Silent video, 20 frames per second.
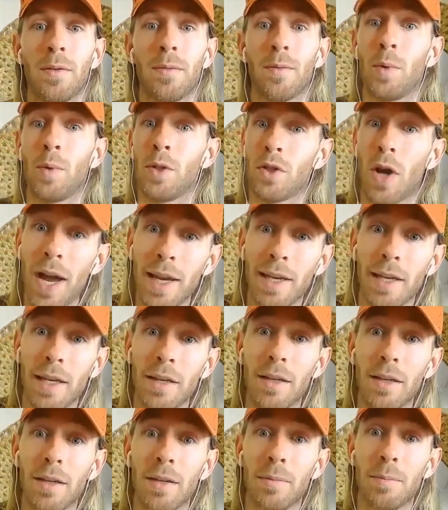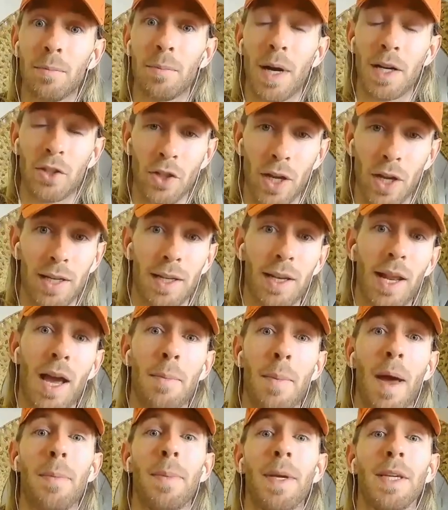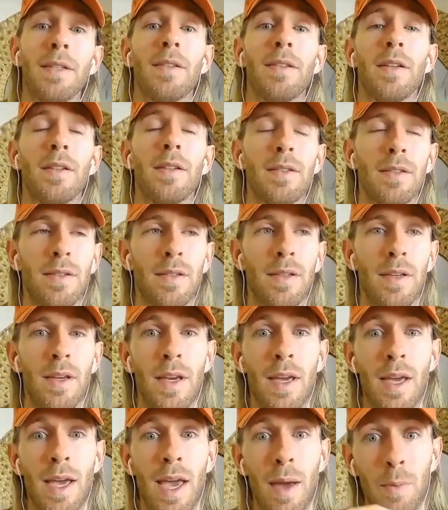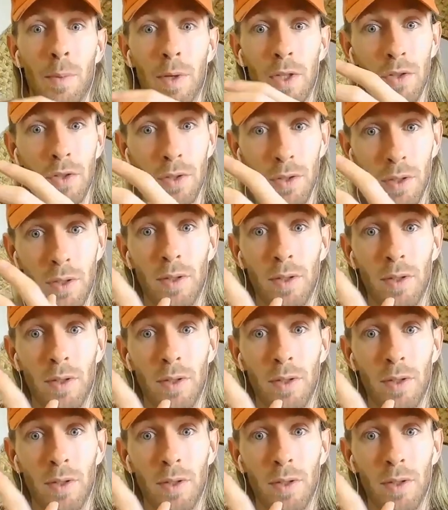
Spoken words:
which I did by shutting down my business, and which